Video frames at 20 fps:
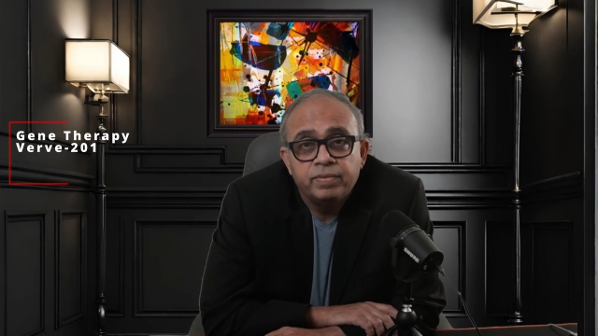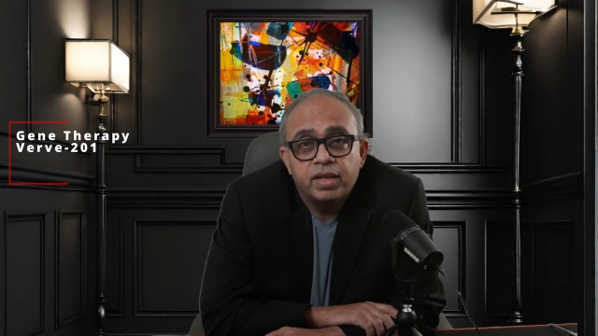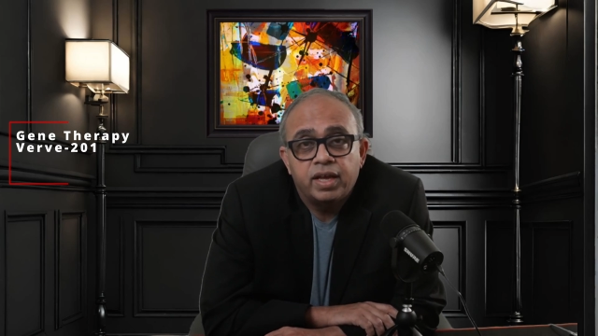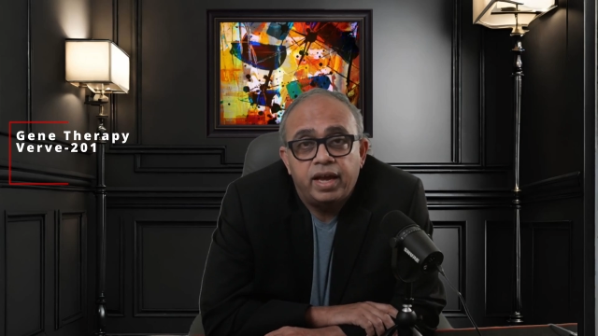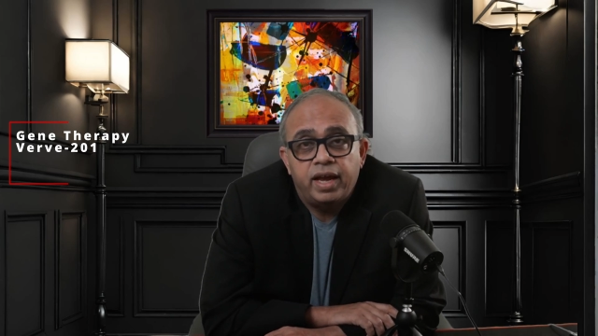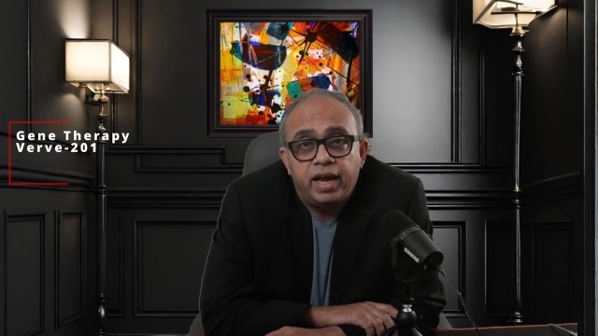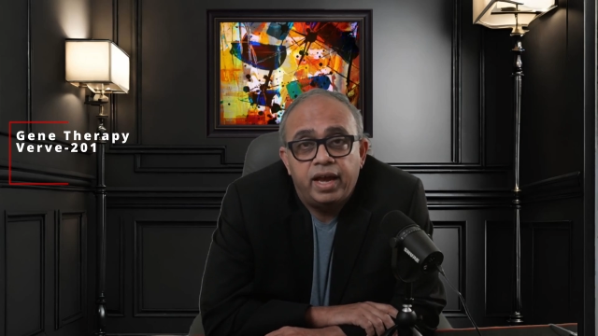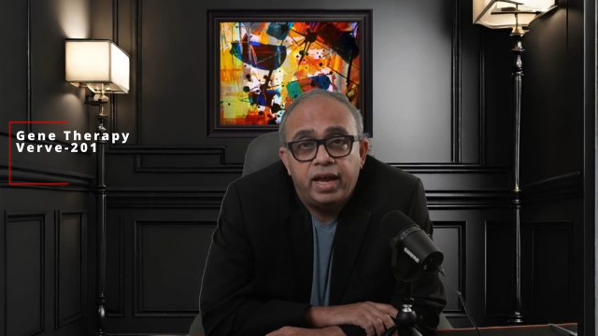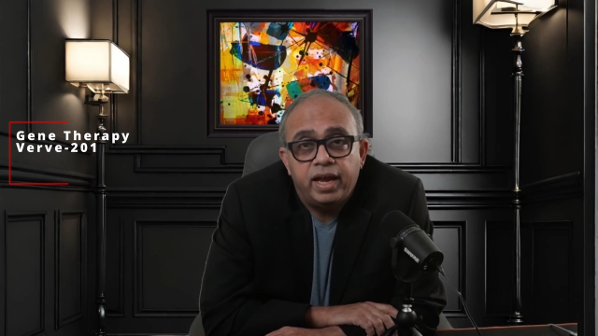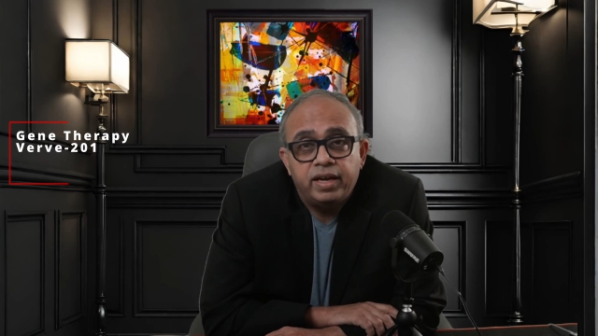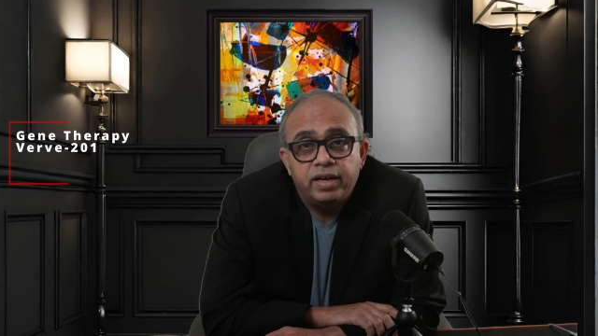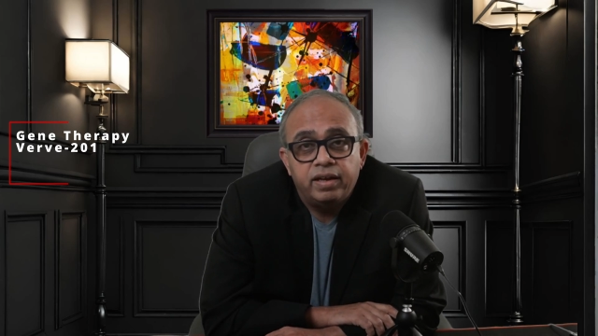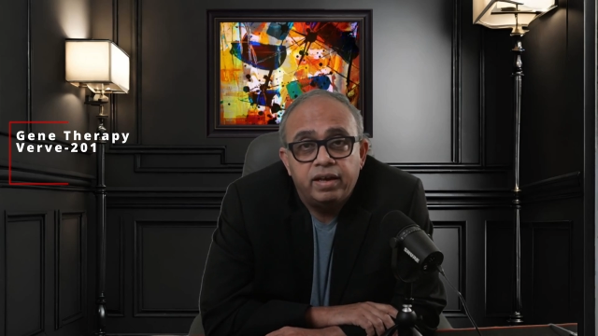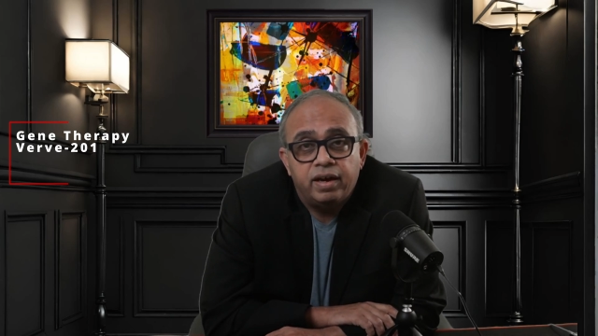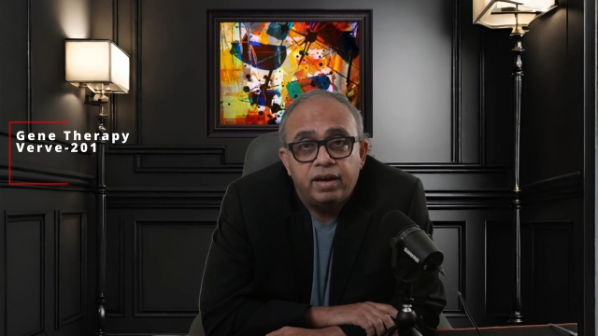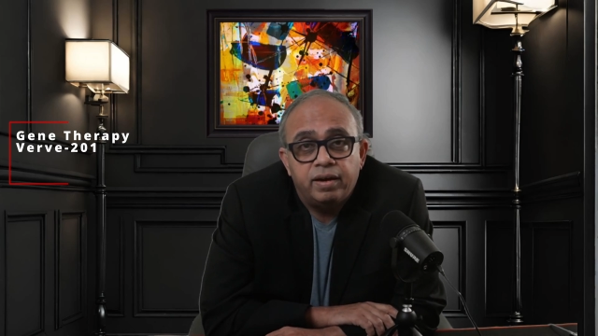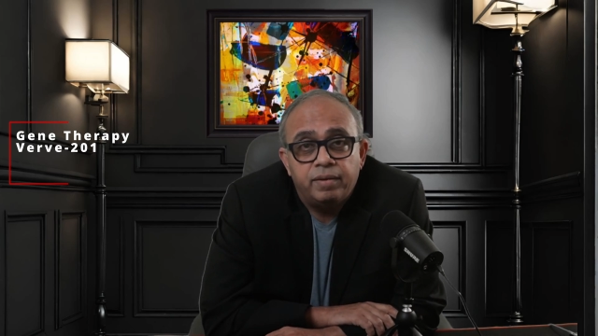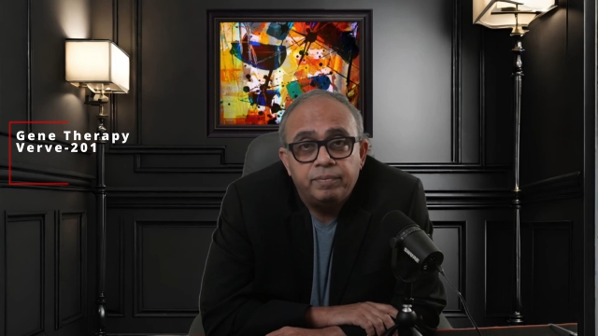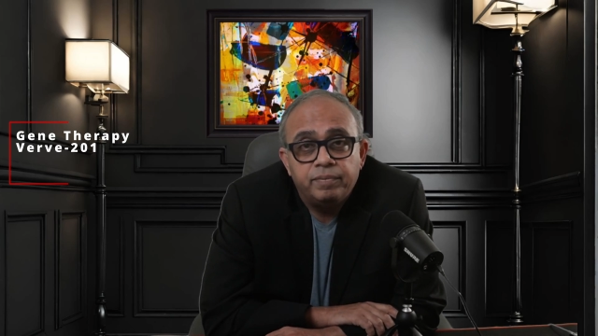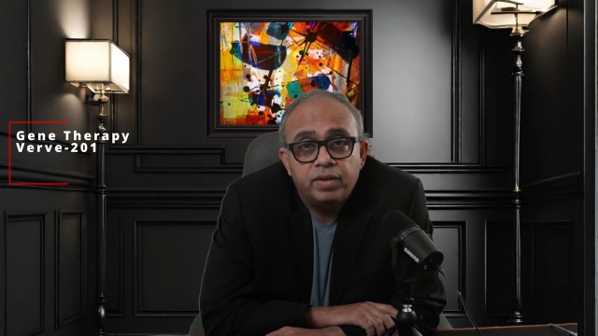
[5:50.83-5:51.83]
And
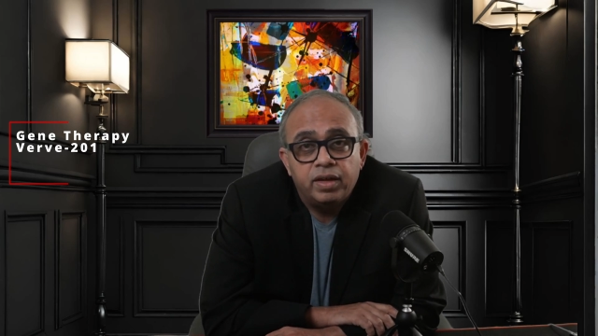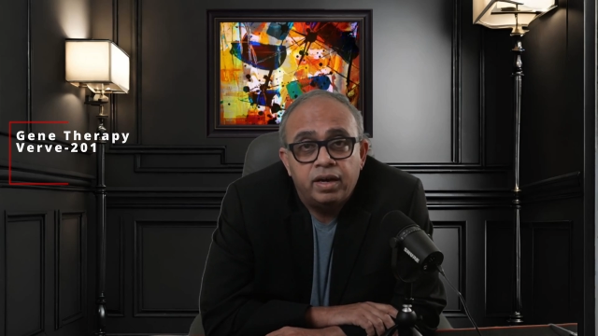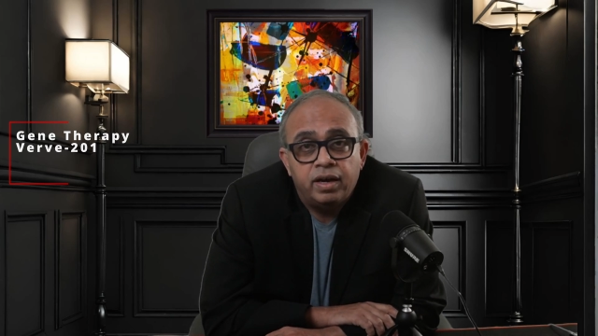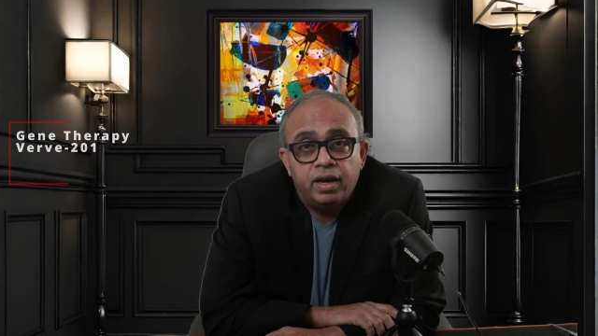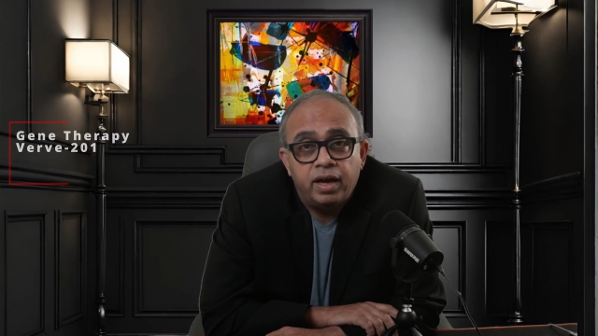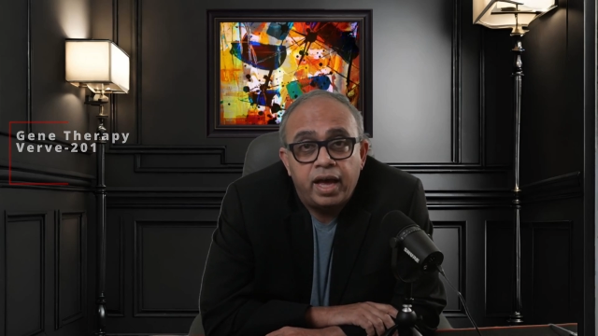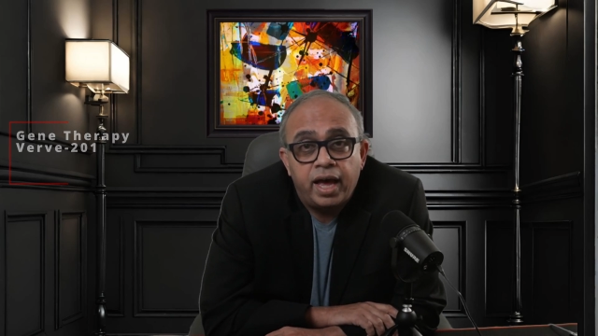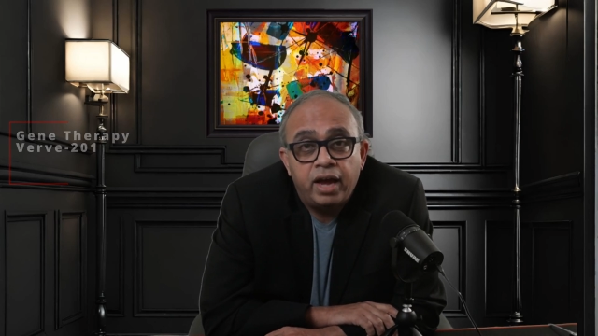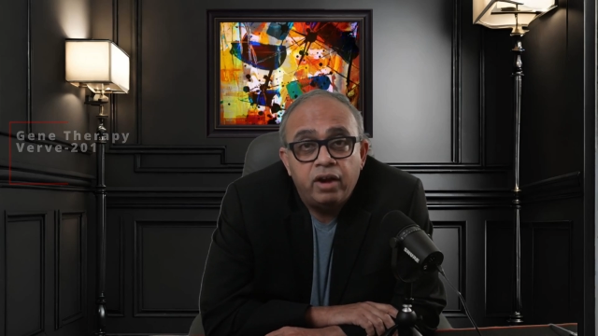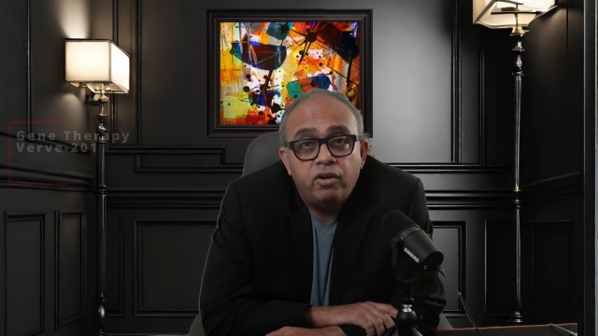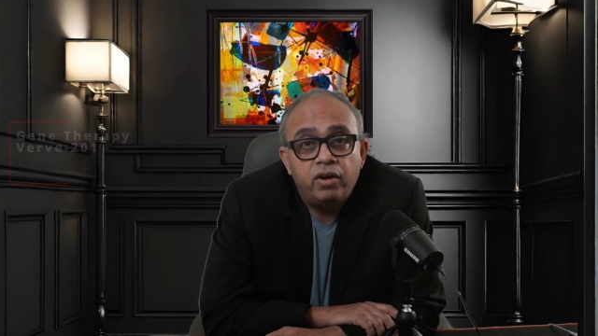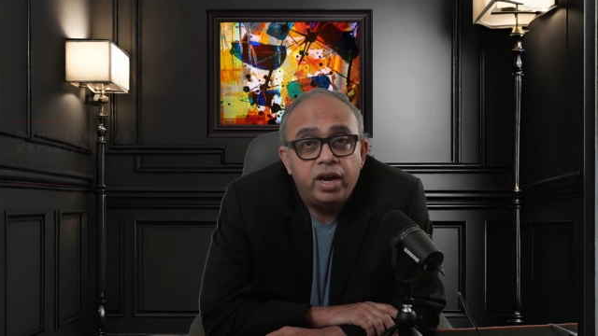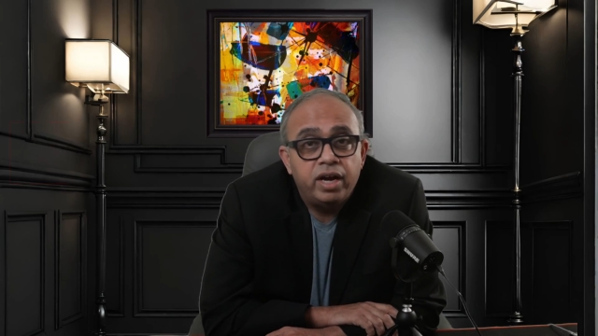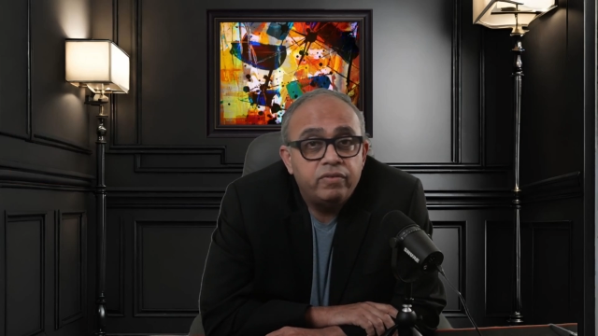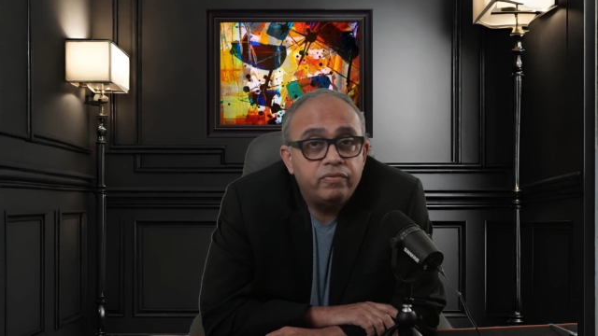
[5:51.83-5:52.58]
um, uh, Arrowhead